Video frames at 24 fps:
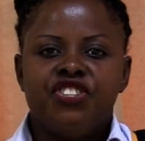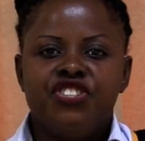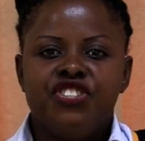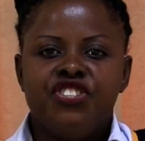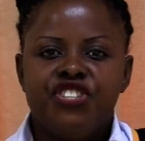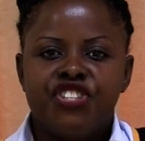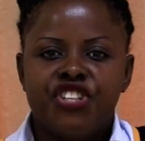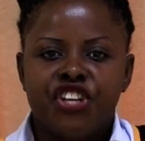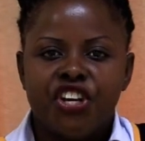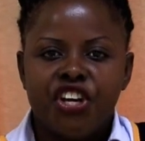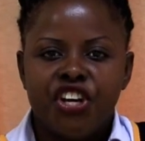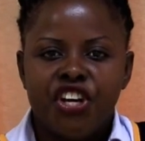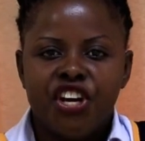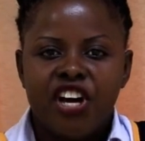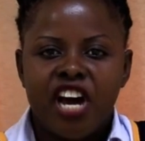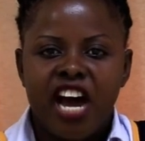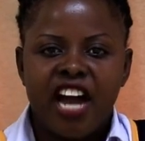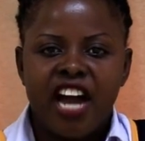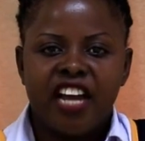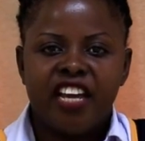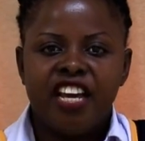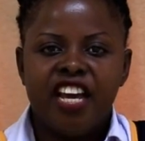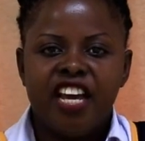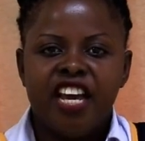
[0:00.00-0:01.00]
J.
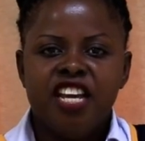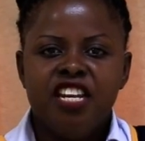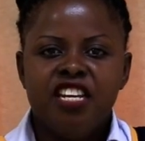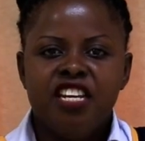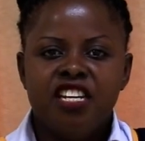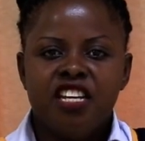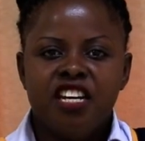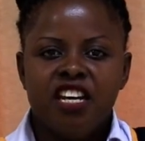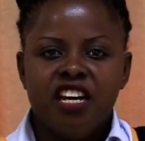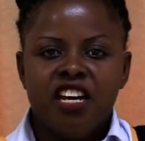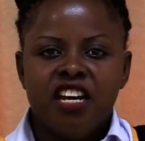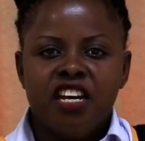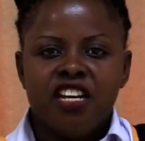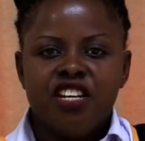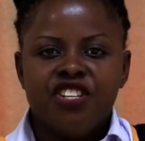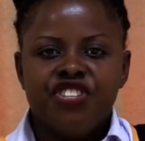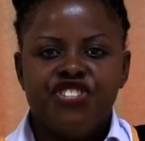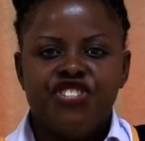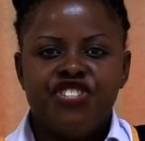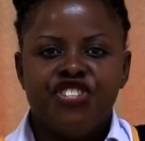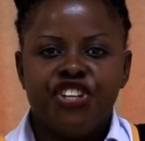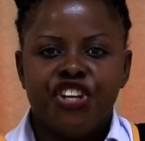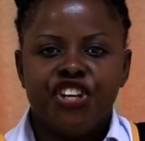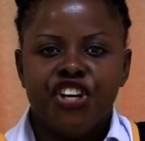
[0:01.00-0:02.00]
Again.
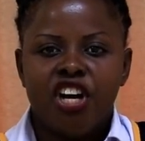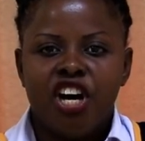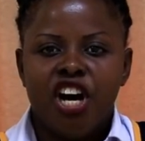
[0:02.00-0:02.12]
J.